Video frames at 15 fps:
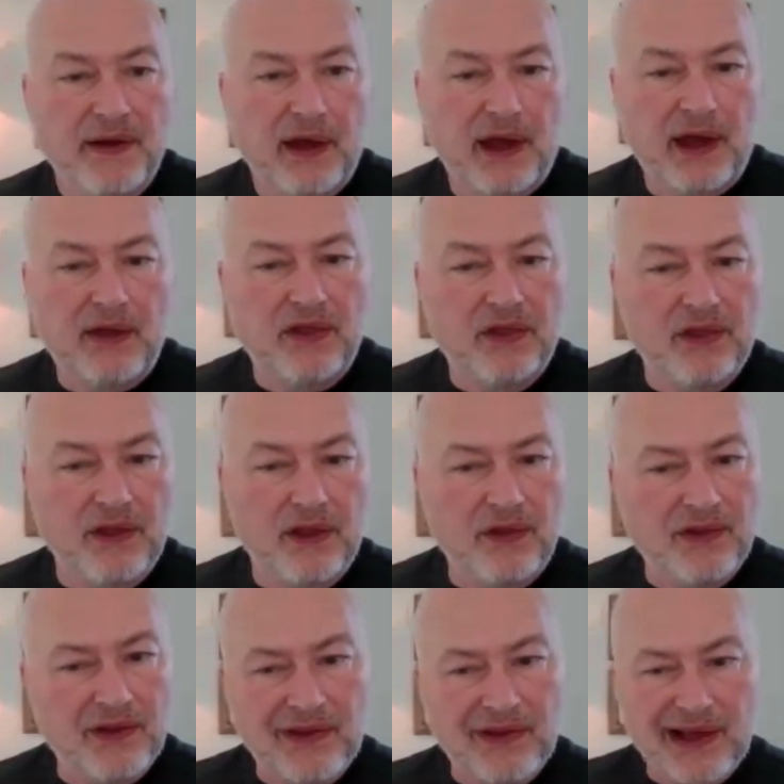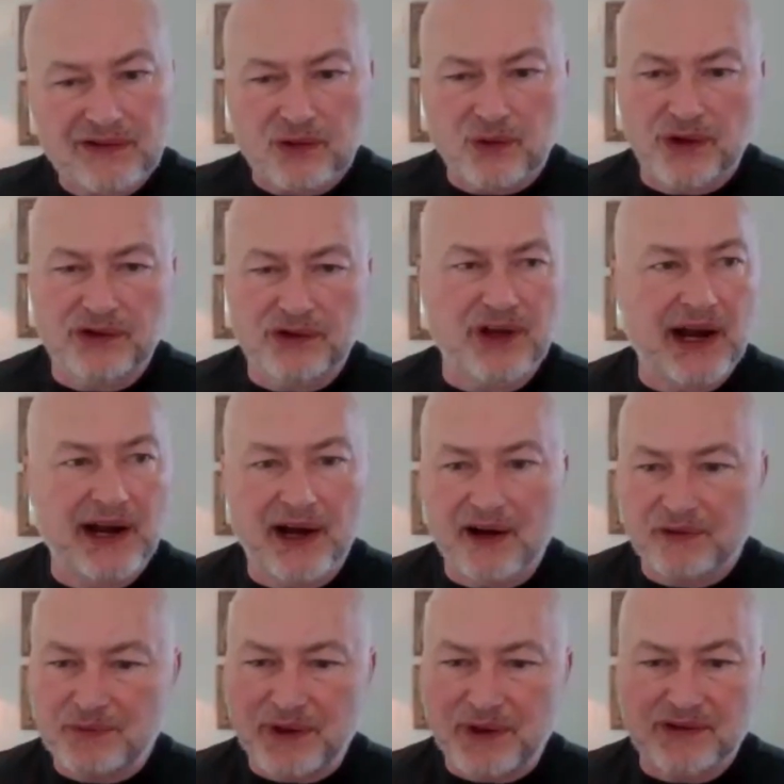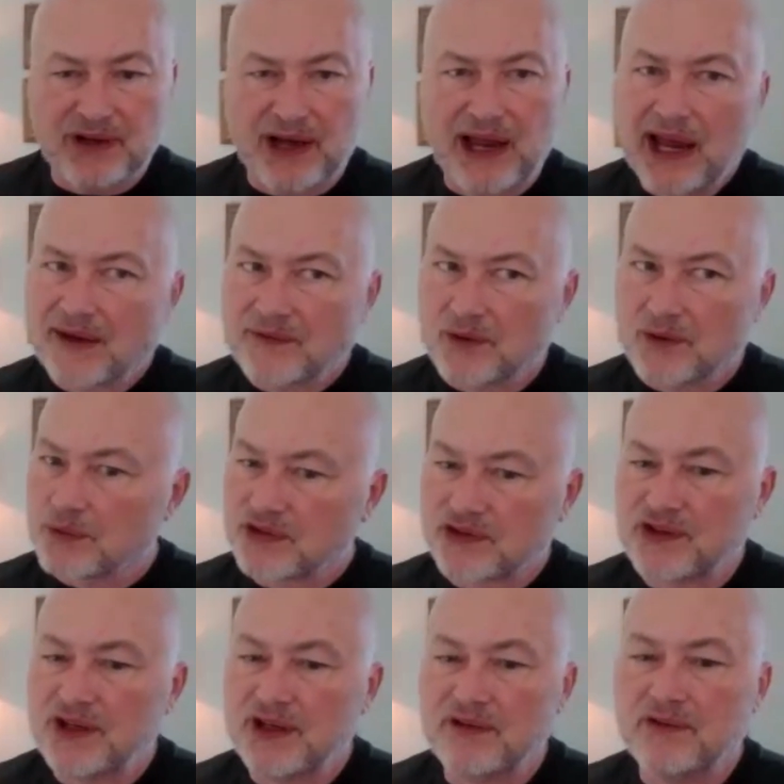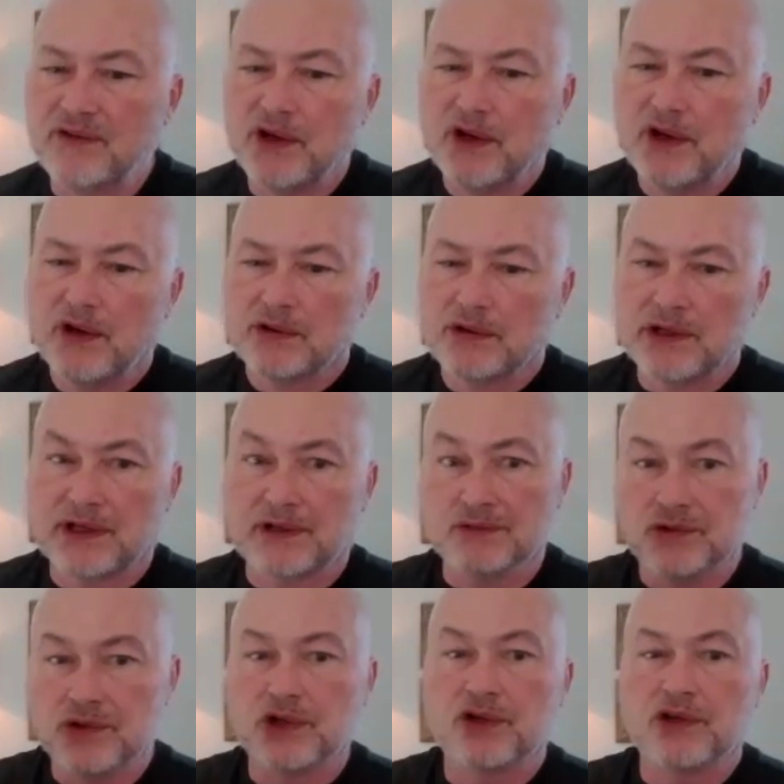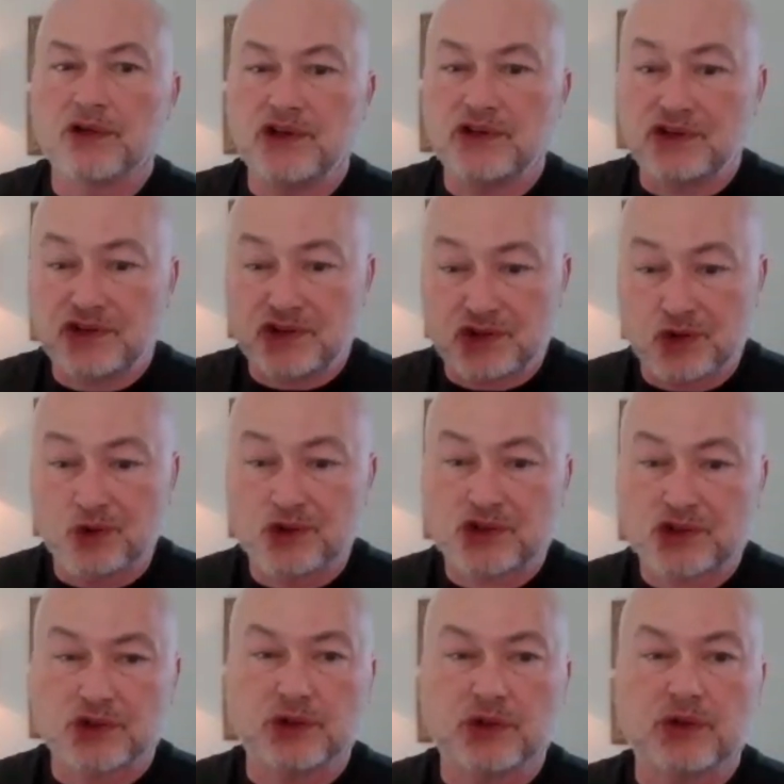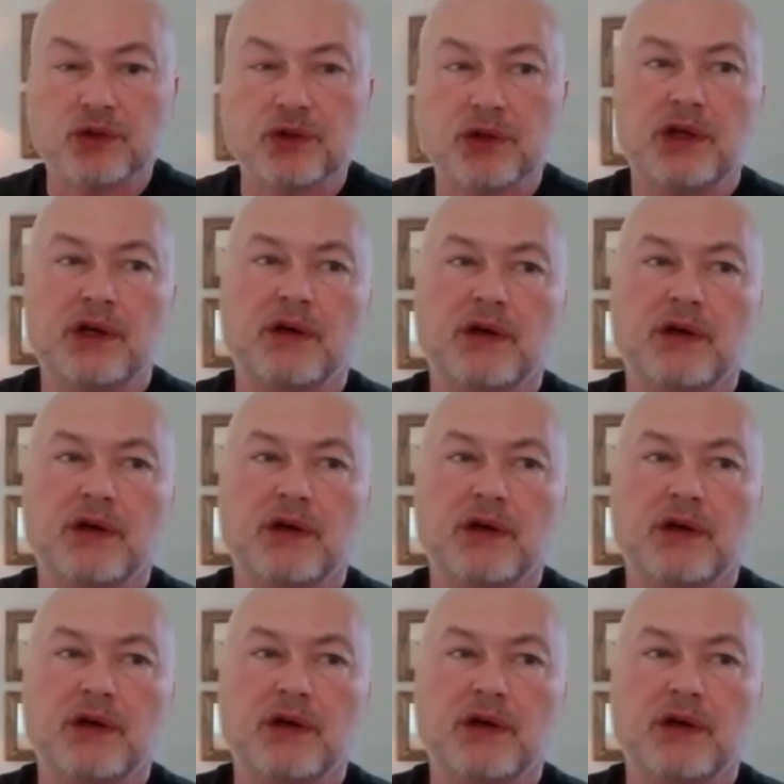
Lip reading: And then that sort of died off because I haven't received like literally social